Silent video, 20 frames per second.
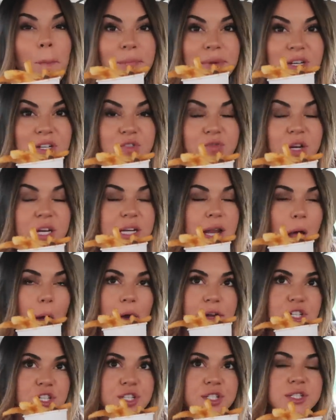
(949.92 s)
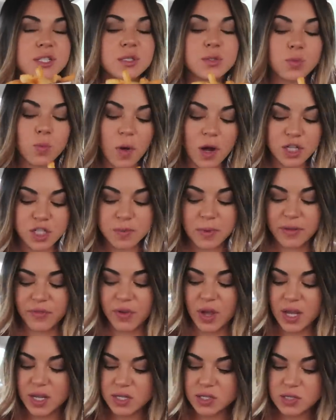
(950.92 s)
Because right now I just wash my
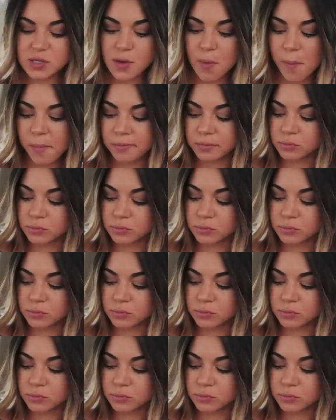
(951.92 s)
face